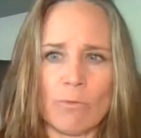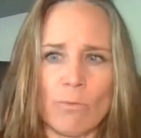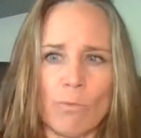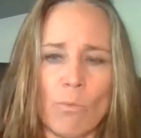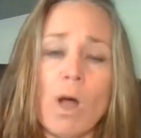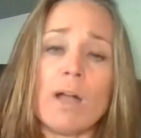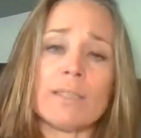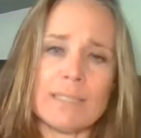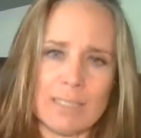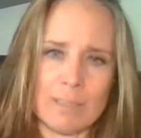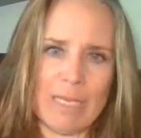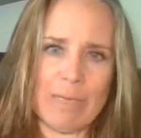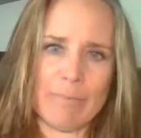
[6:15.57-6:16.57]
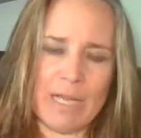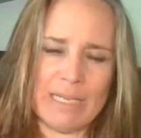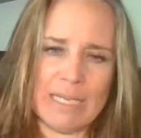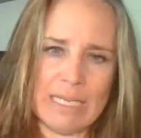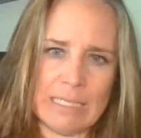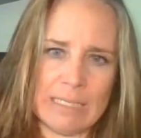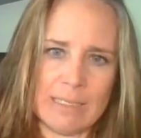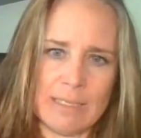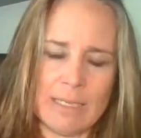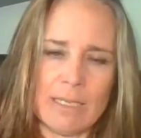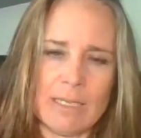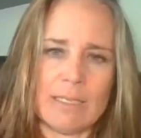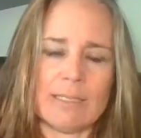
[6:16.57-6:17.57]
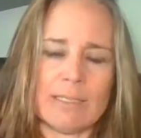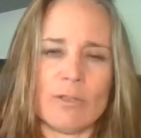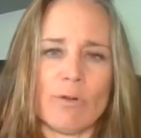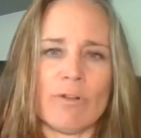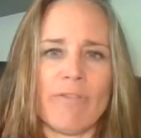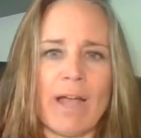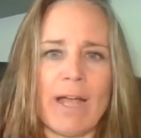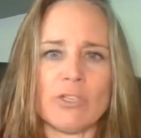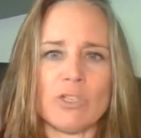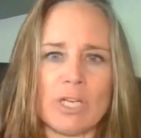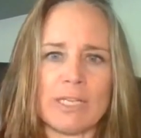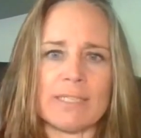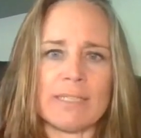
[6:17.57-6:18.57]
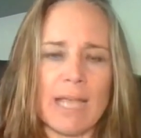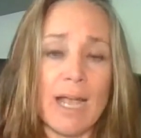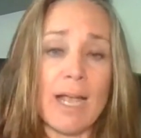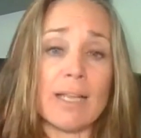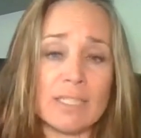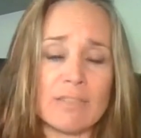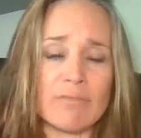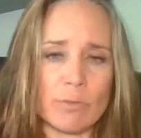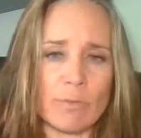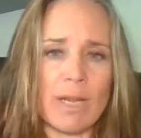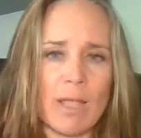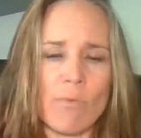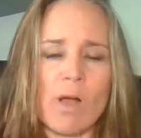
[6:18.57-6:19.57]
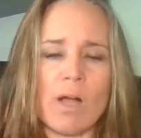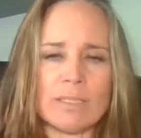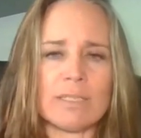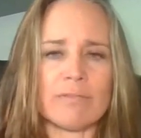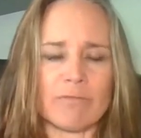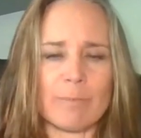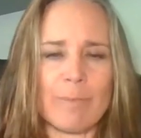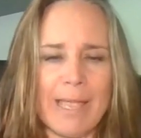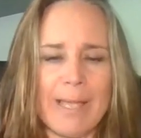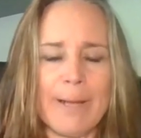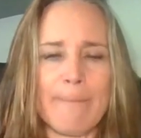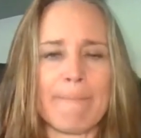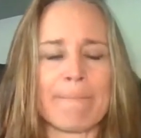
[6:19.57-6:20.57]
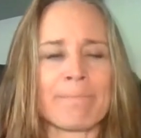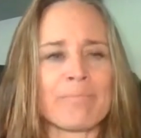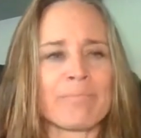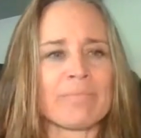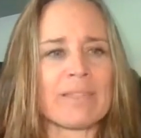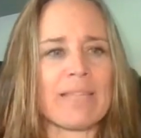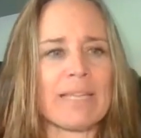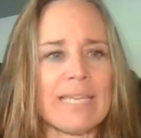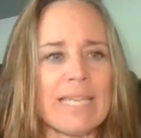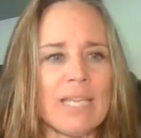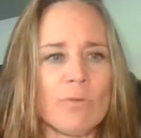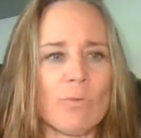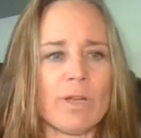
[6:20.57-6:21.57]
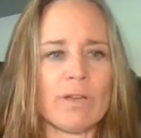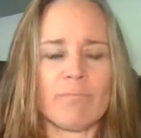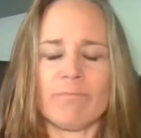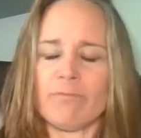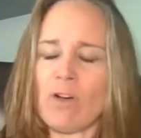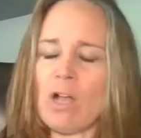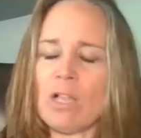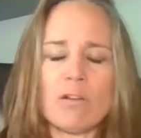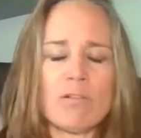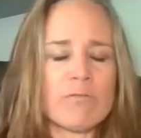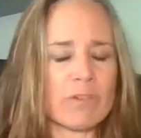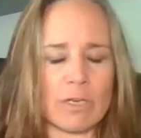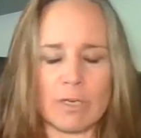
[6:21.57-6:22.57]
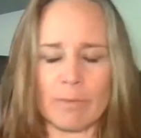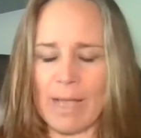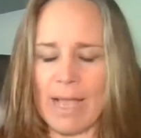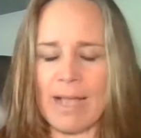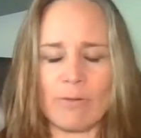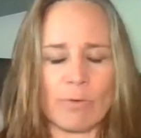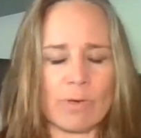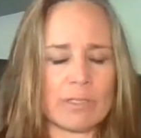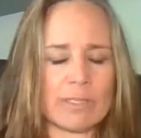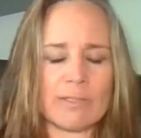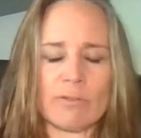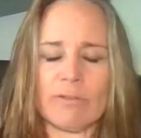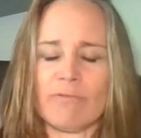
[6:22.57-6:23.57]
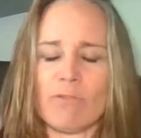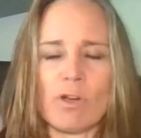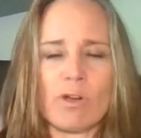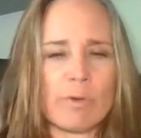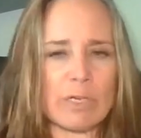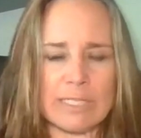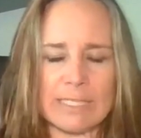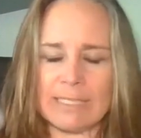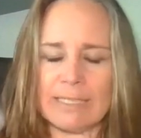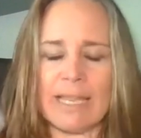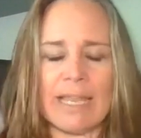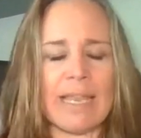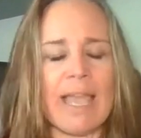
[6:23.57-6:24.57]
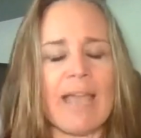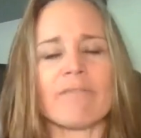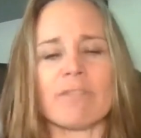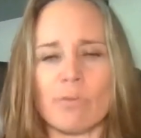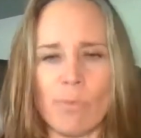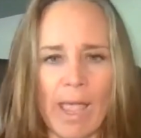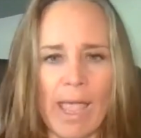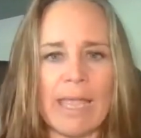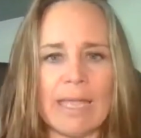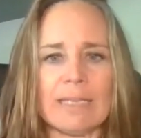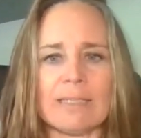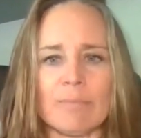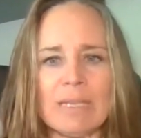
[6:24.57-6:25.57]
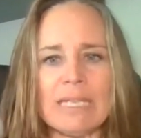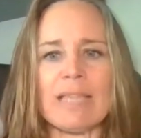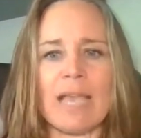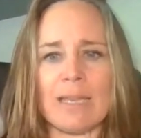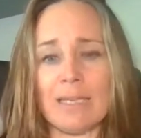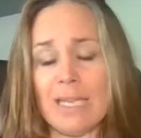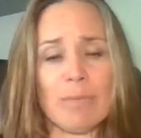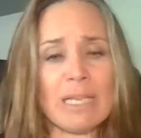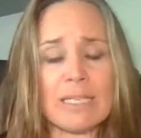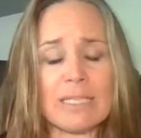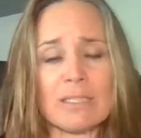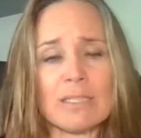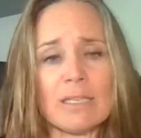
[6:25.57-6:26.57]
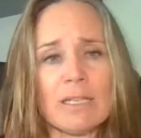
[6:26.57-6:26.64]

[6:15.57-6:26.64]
wanted to meet my needs. So if I just asked for what I wanted from him, then he would fall over backwards and forwards and in every way to meet that need because